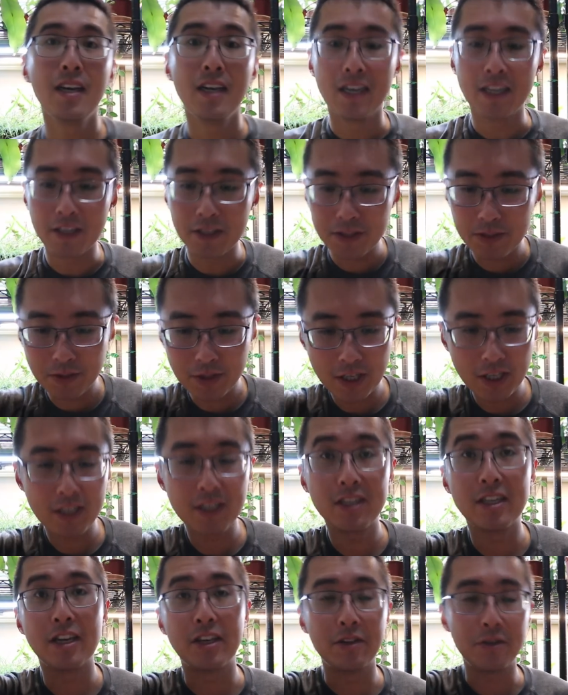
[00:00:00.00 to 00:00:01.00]
I also got
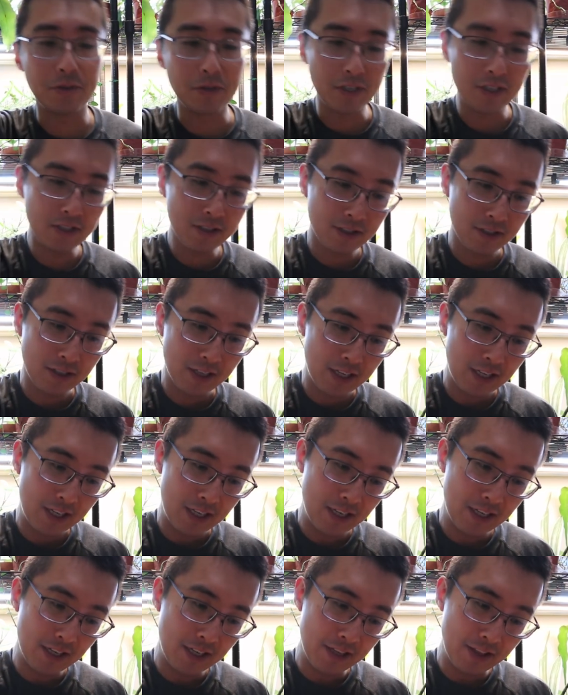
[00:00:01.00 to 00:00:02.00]
another one.
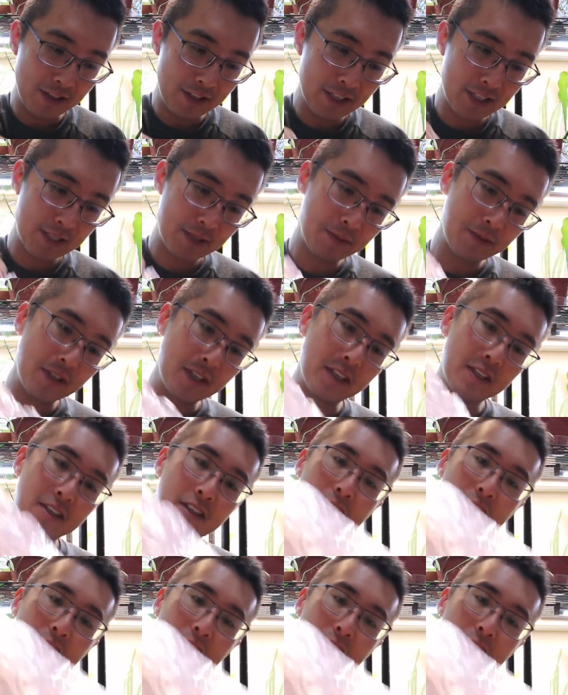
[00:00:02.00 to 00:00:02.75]
Uh, this one